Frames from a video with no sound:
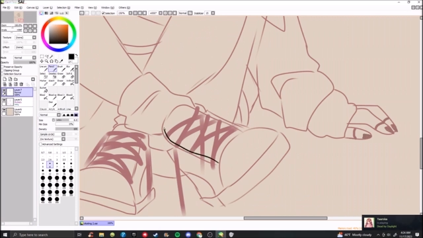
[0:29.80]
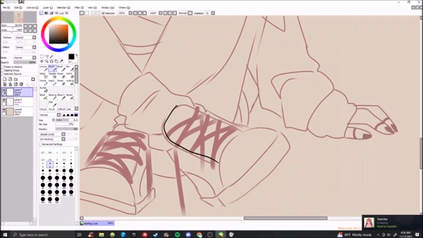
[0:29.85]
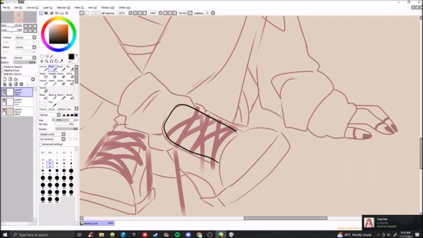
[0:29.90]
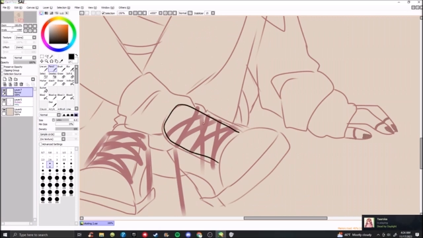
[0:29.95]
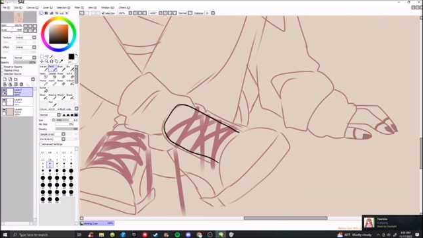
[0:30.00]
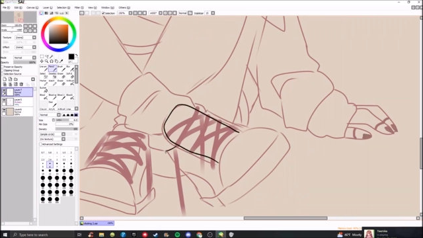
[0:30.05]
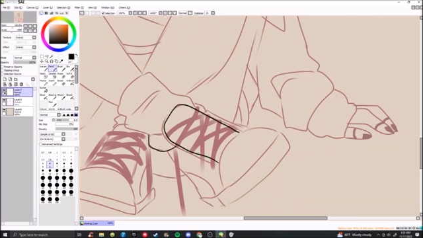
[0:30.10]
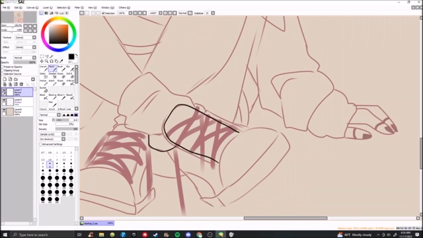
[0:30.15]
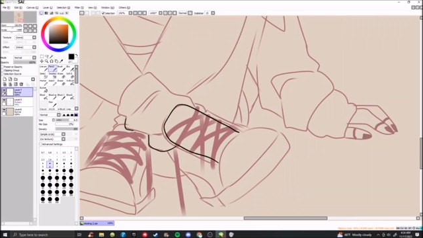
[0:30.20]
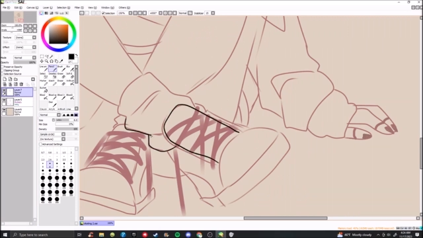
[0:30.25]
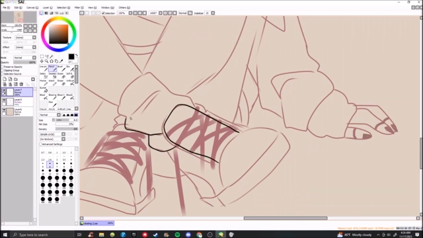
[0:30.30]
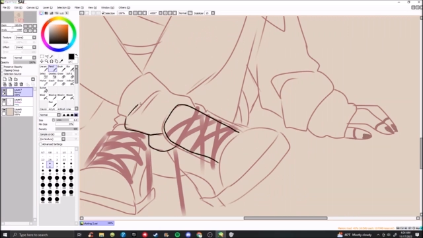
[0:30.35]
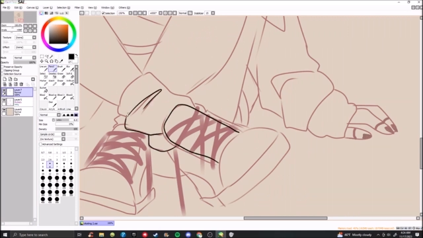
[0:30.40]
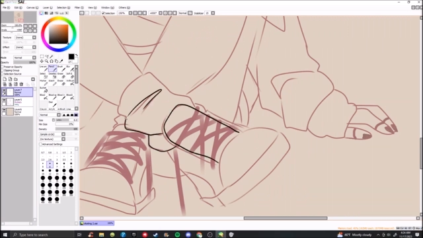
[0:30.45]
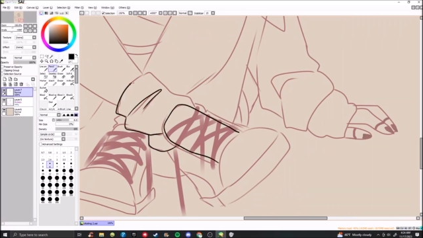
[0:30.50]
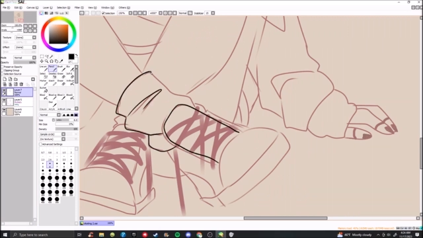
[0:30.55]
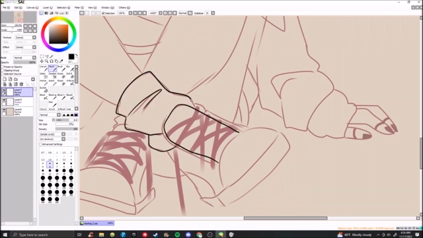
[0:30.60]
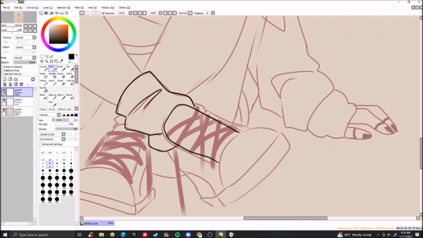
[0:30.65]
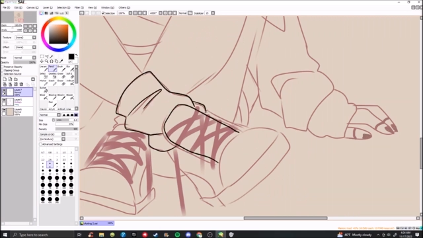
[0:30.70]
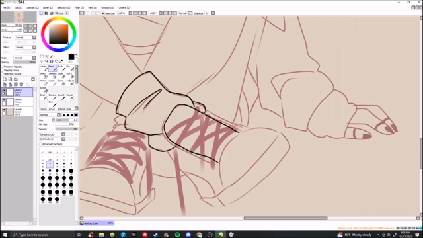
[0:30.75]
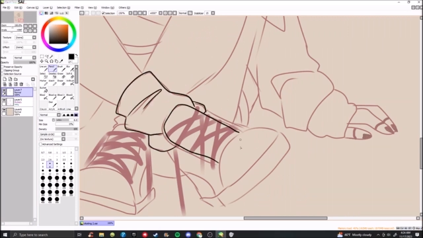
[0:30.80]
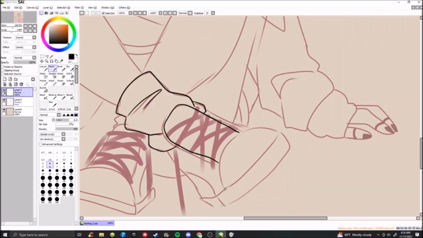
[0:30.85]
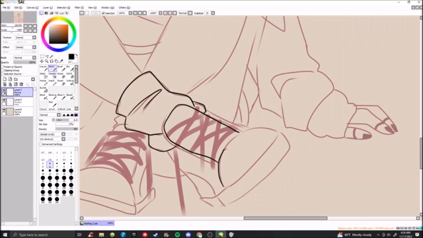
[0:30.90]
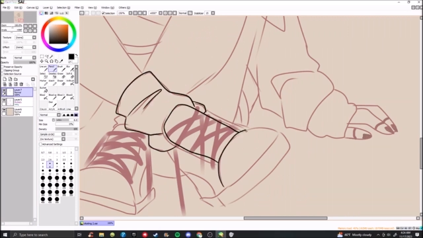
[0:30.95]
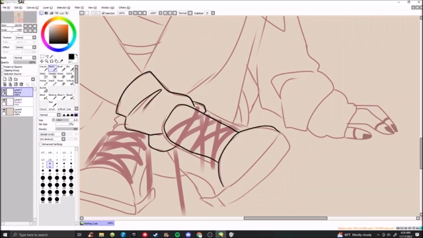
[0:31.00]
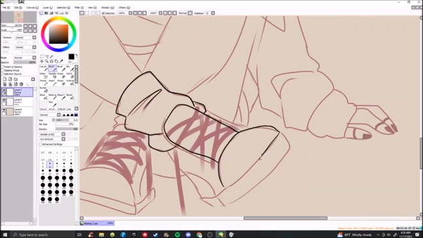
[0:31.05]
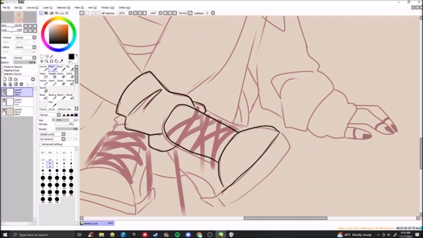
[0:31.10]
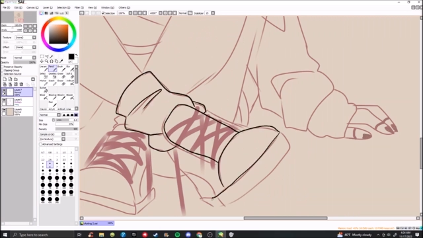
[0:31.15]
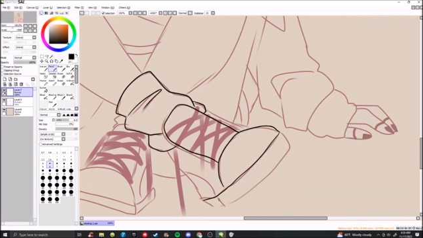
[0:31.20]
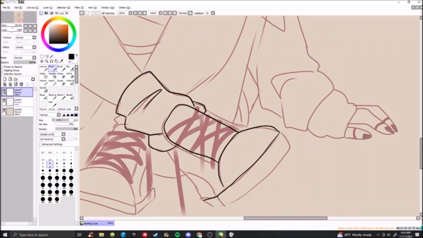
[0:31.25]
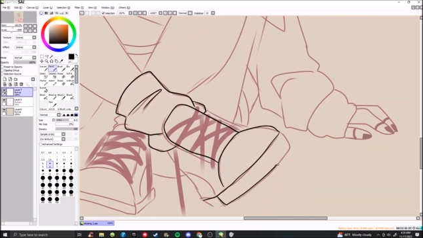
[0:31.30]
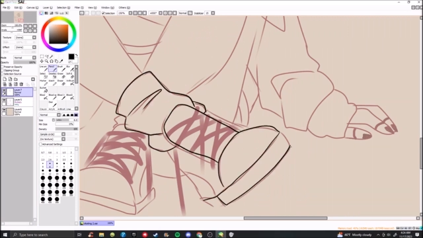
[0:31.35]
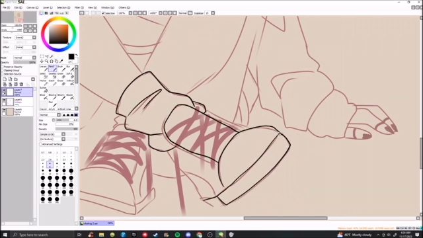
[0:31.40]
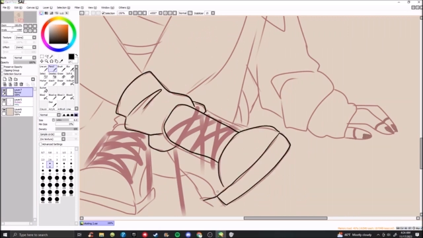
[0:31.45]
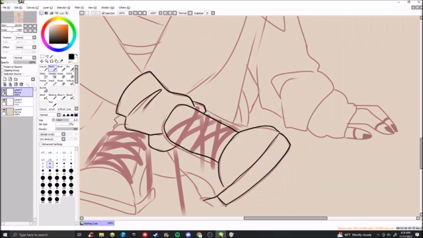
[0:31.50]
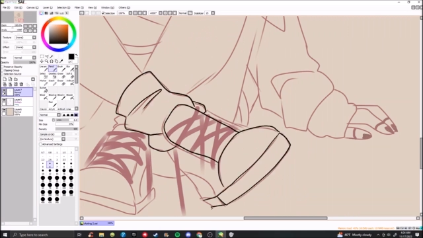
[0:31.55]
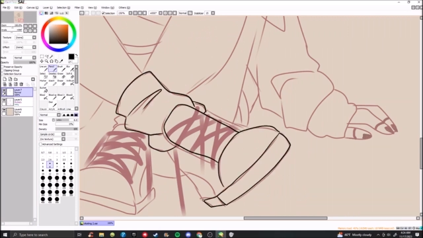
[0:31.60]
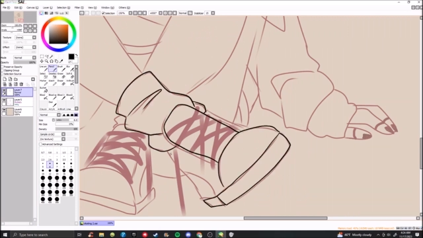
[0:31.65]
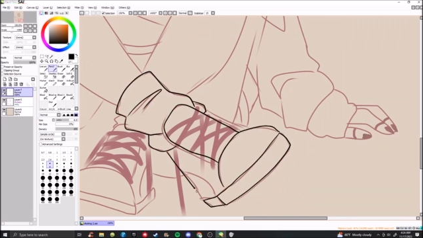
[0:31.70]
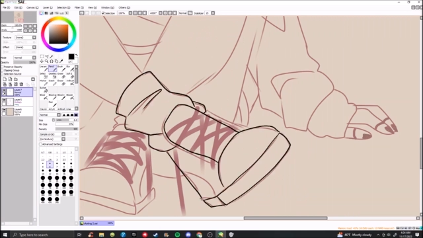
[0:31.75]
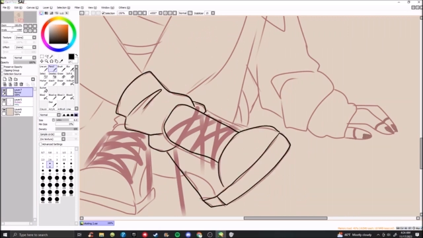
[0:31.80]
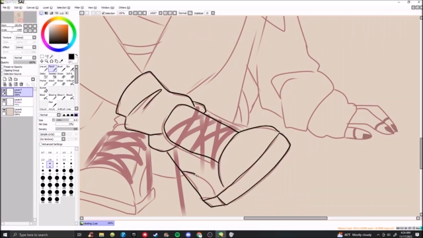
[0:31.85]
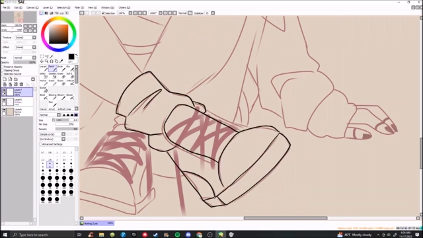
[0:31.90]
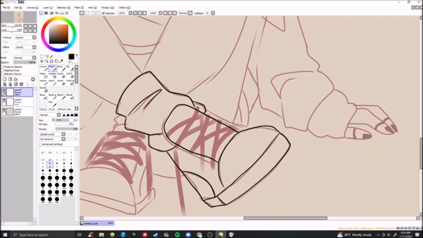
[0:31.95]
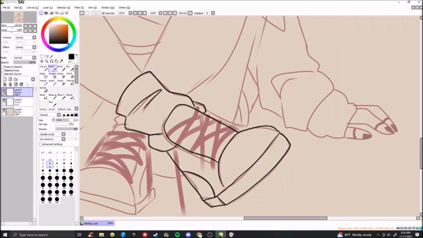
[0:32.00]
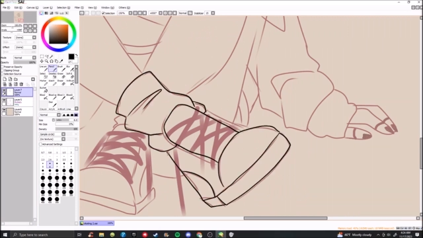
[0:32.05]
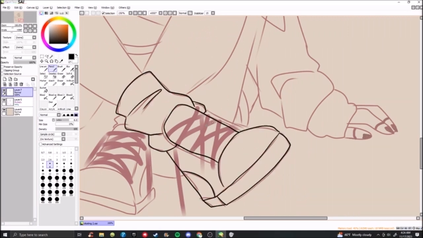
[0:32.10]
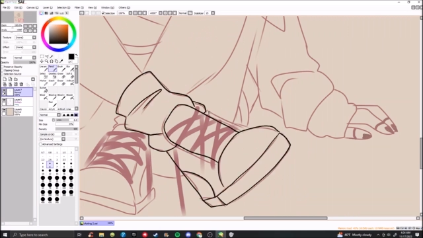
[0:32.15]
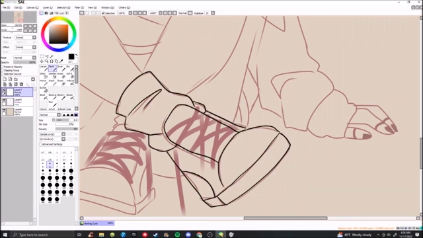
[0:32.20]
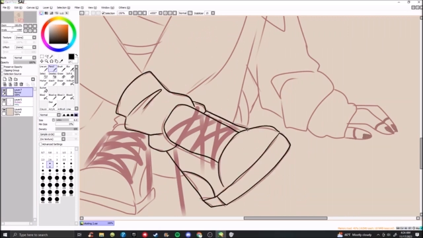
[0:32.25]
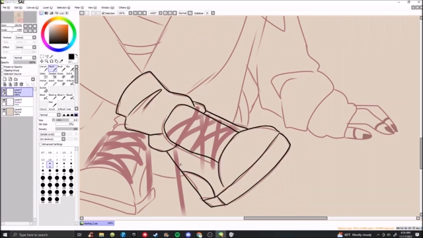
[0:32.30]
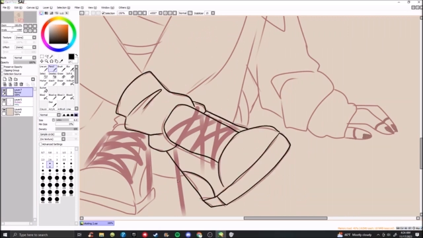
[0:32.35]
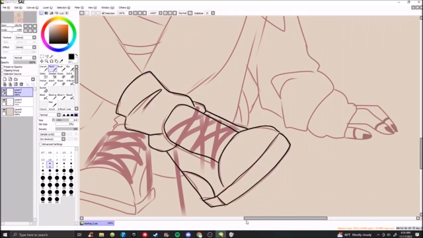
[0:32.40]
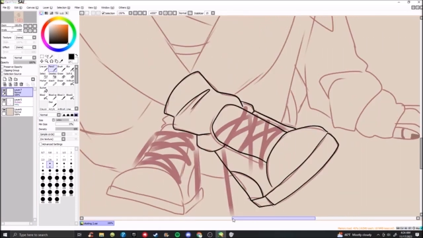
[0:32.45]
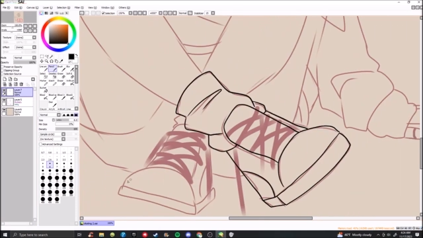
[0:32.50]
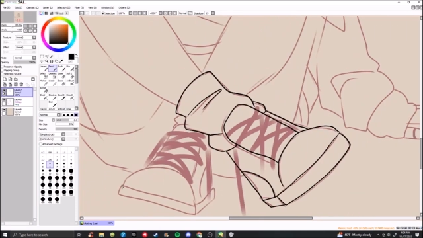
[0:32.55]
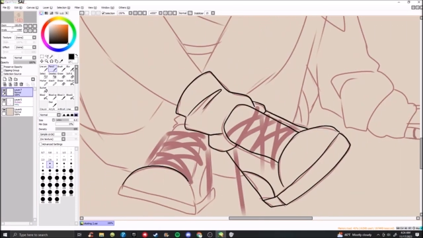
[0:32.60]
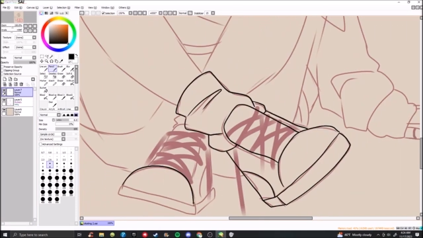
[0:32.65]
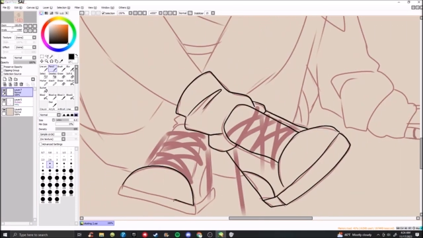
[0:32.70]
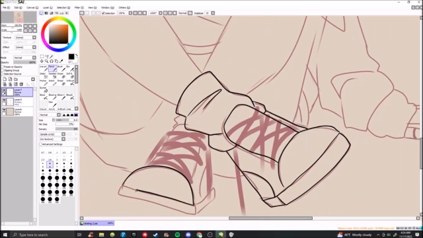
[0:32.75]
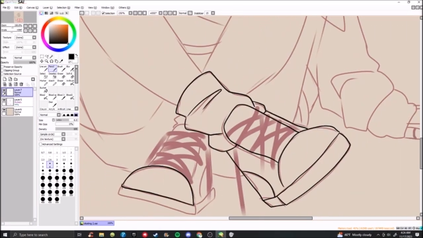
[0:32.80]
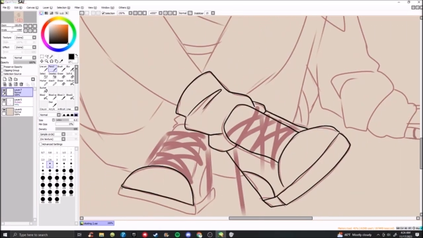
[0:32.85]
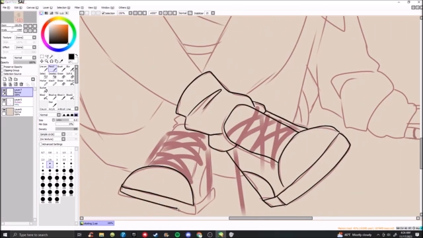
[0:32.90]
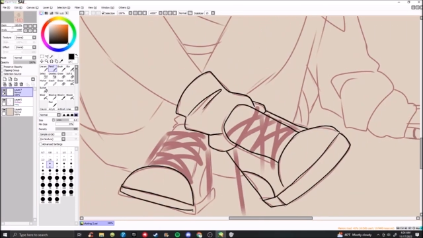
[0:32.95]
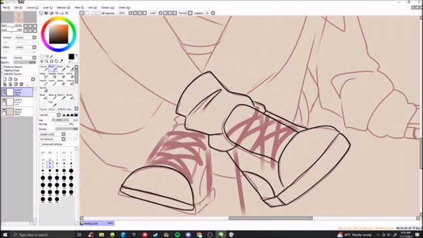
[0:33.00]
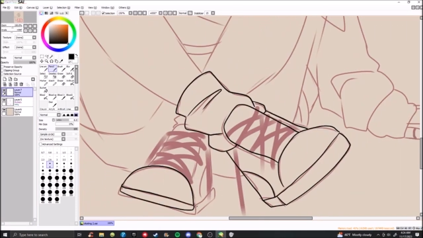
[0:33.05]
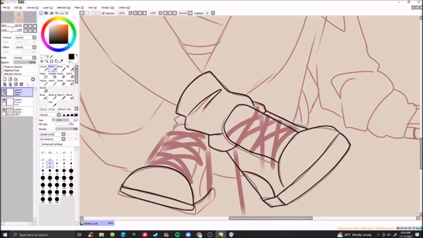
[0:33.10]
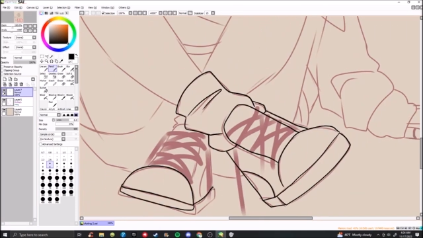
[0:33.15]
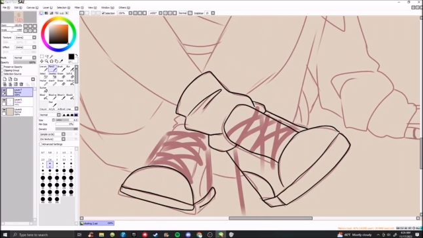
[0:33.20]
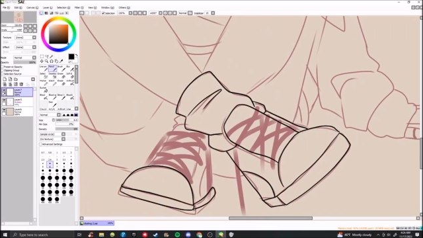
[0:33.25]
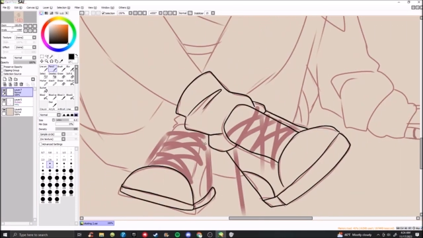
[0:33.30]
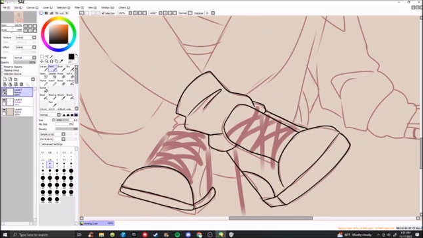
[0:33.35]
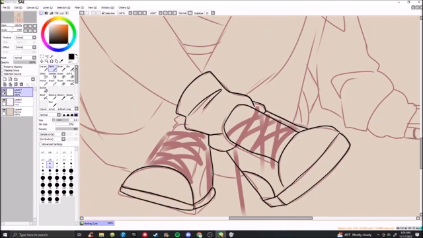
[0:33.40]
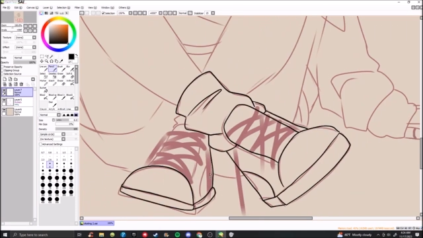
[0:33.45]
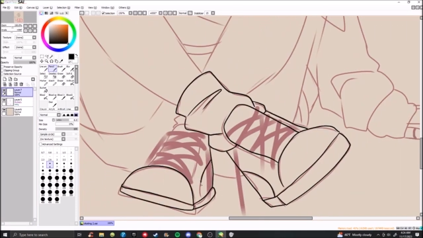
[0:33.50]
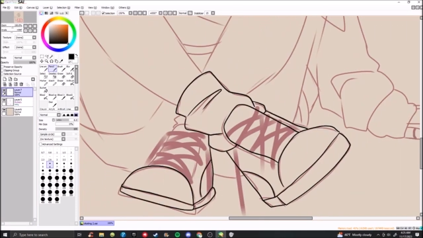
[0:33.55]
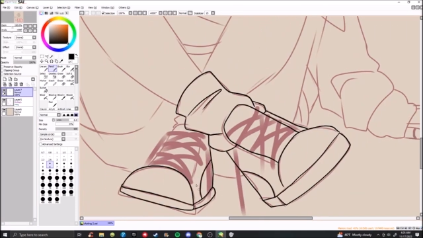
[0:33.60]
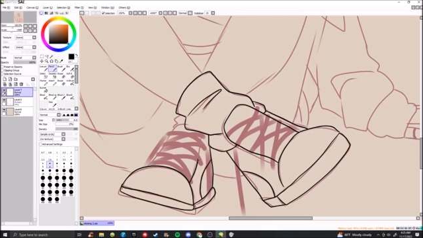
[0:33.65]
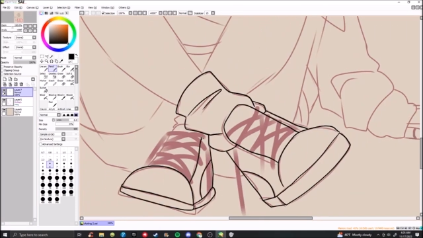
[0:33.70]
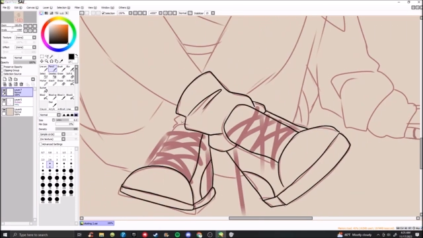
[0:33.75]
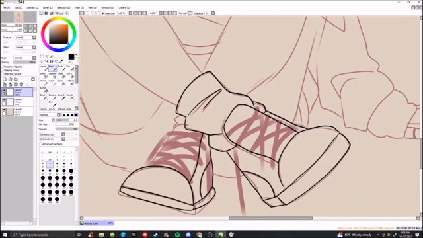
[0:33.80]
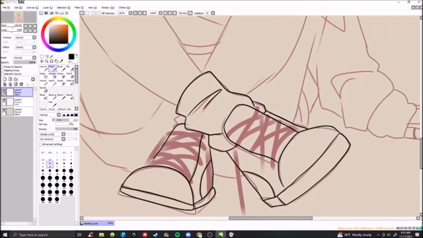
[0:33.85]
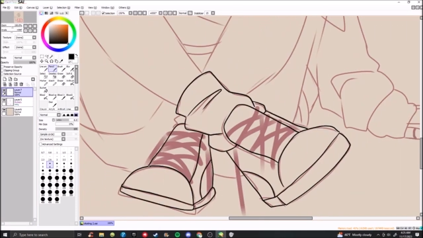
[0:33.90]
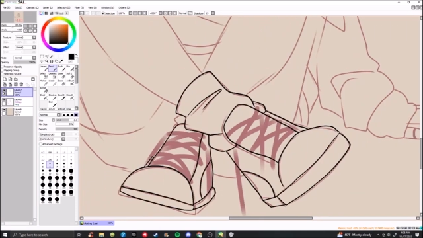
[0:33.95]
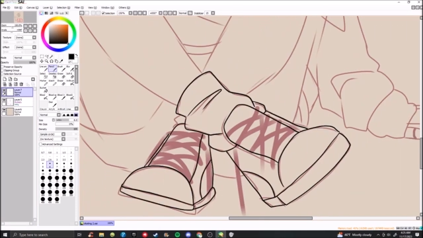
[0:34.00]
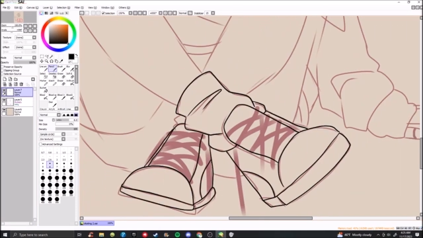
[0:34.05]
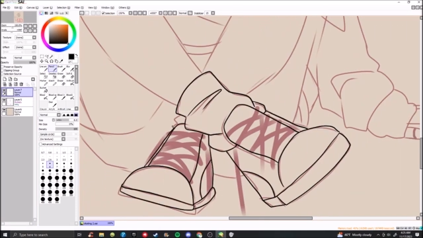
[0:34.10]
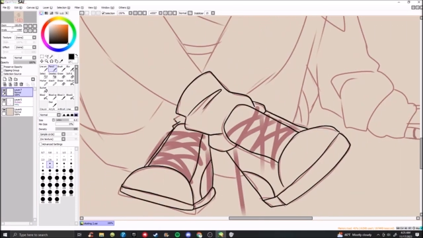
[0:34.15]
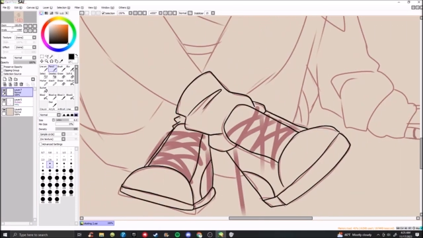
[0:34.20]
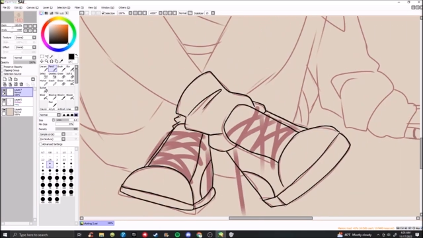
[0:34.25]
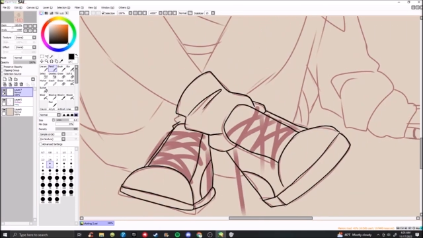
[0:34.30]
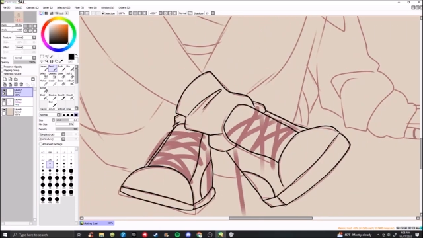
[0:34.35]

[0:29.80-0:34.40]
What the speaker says: (no speaker visible)